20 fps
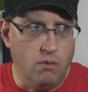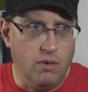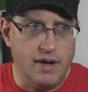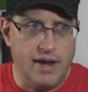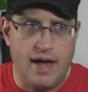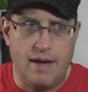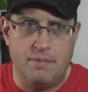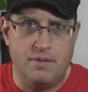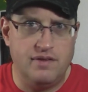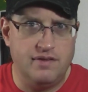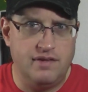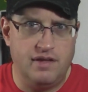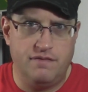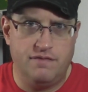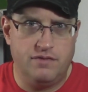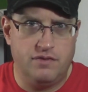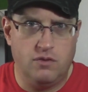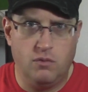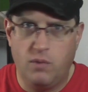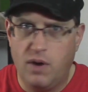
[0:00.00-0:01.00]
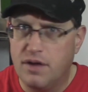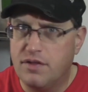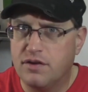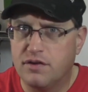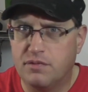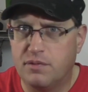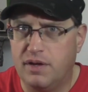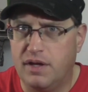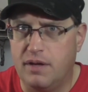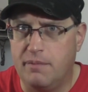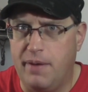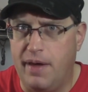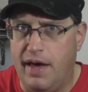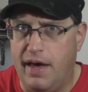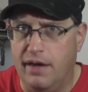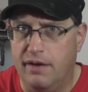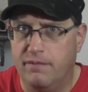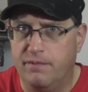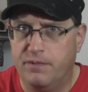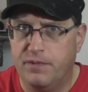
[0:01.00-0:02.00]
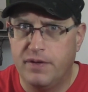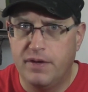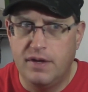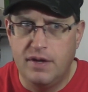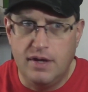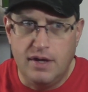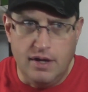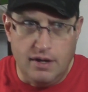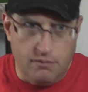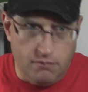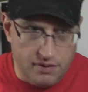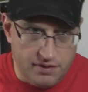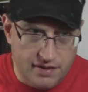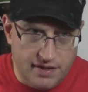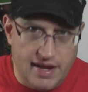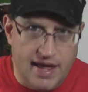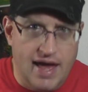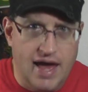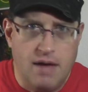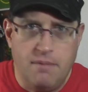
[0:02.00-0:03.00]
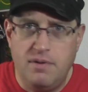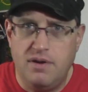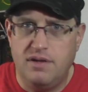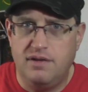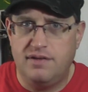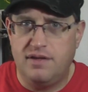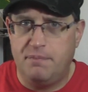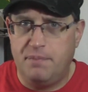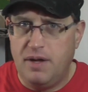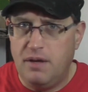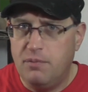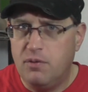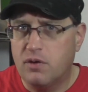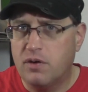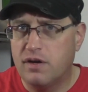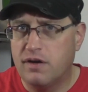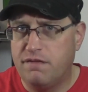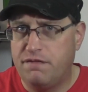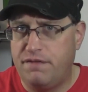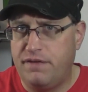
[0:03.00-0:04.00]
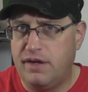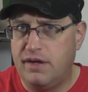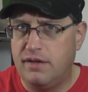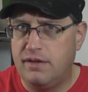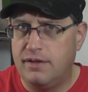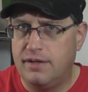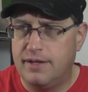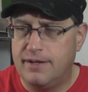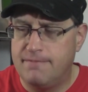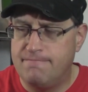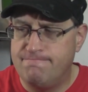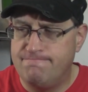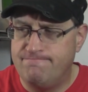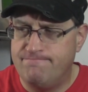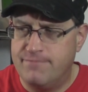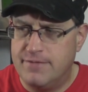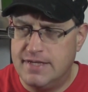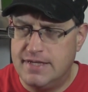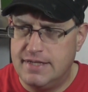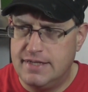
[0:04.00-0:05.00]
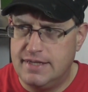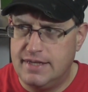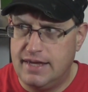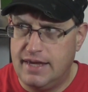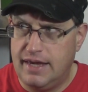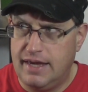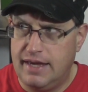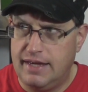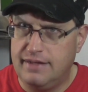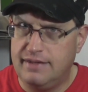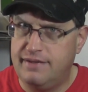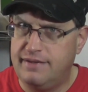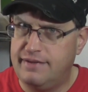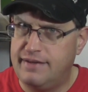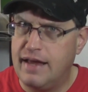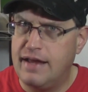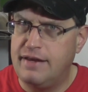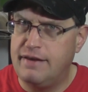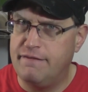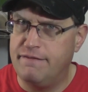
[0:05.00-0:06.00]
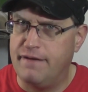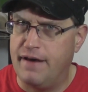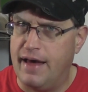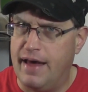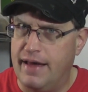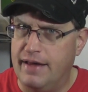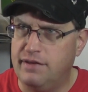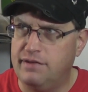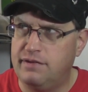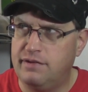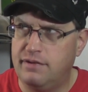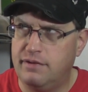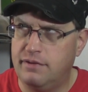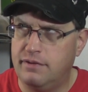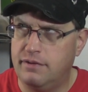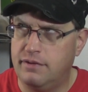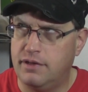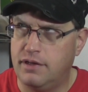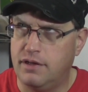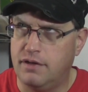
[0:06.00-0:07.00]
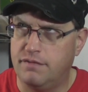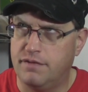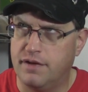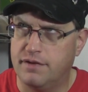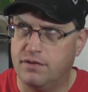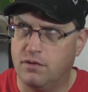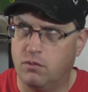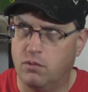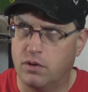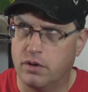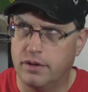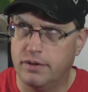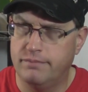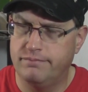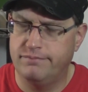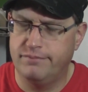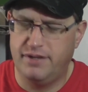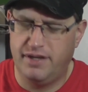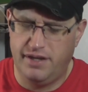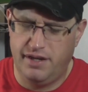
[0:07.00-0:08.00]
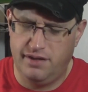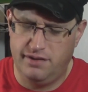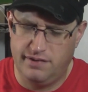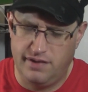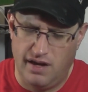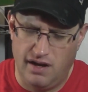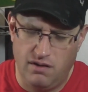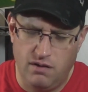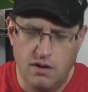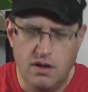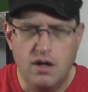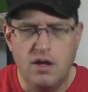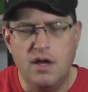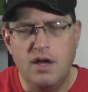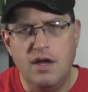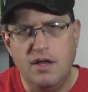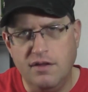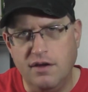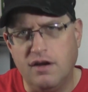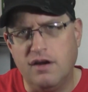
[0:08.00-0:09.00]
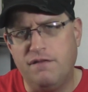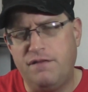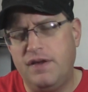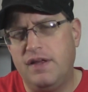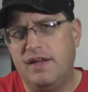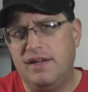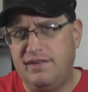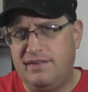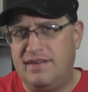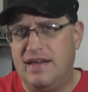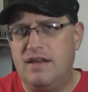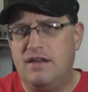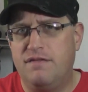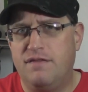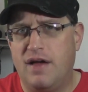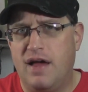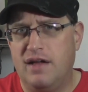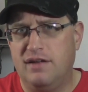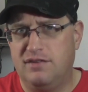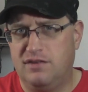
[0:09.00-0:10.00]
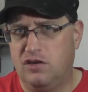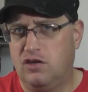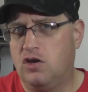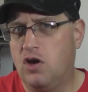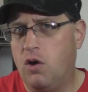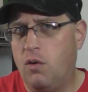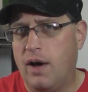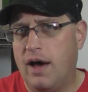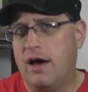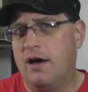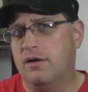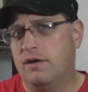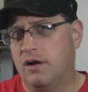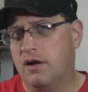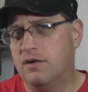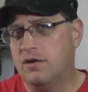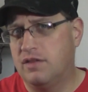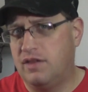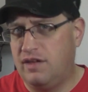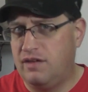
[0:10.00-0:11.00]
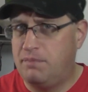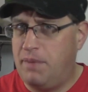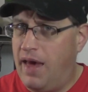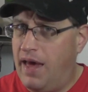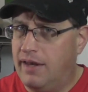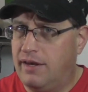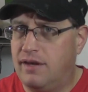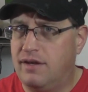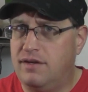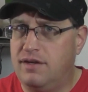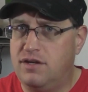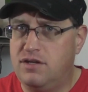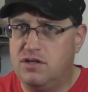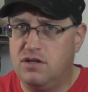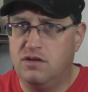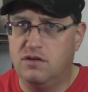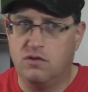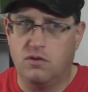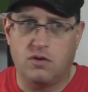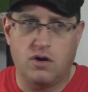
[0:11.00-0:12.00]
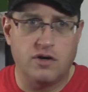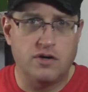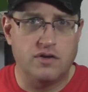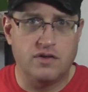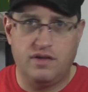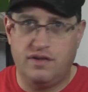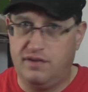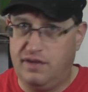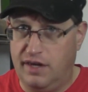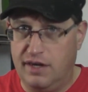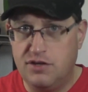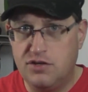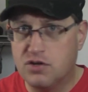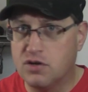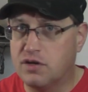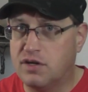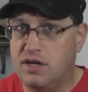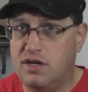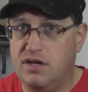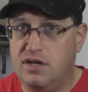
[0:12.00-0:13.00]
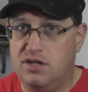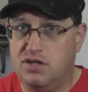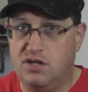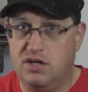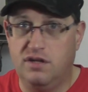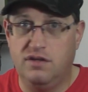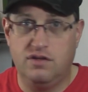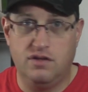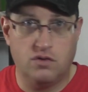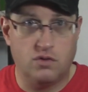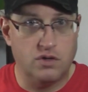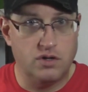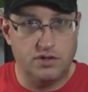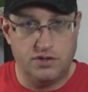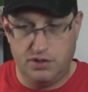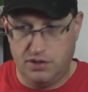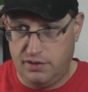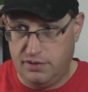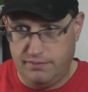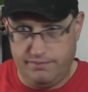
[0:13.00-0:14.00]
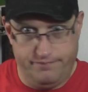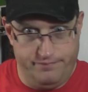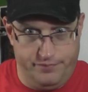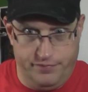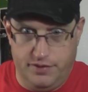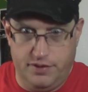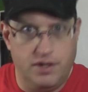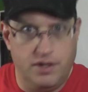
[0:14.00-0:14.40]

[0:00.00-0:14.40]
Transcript: What happens if the weather's really bad? What's going to happen is that people are going to feel incentivized, if that's a word, it is now. They're going to feel incentivized to go out under these bad conditions or under these injured conditions in order to,